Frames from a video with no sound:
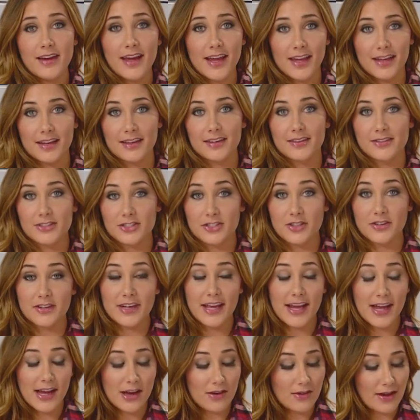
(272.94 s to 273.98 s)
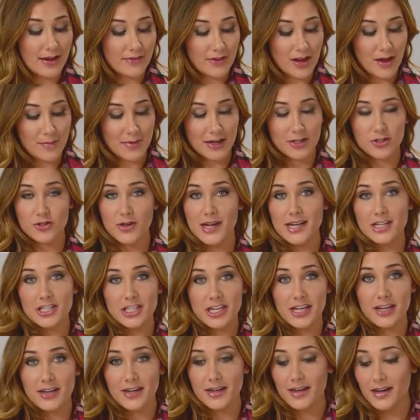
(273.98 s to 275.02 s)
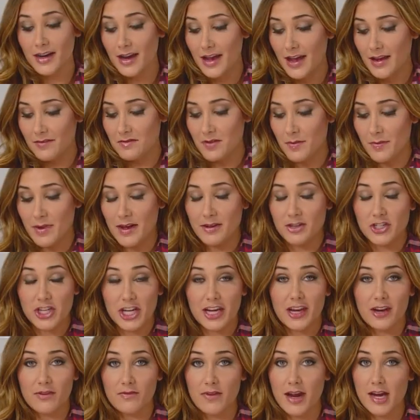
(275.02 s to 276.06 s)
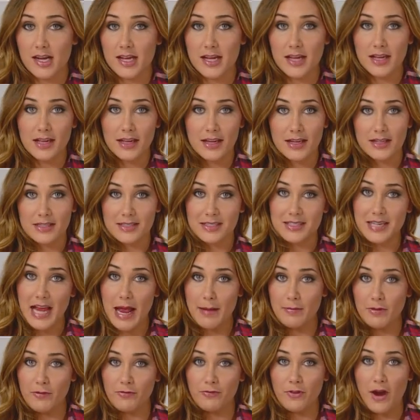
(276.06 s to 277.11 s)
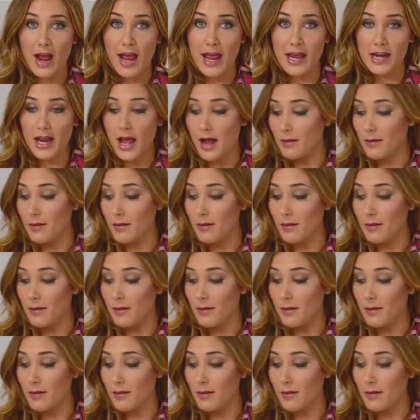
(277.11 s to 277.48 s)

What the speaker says: right, so now I've got my dredge here, got my chicken ready. It's time to fry it